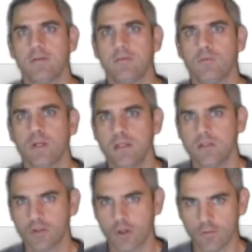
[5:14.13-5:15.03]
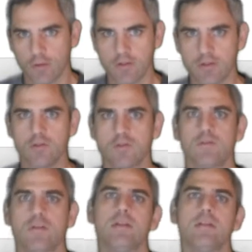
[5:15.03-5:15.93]
radius server that's used for
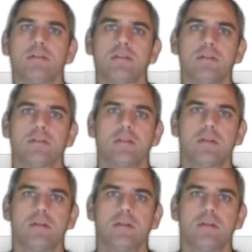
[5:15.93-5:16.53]
this is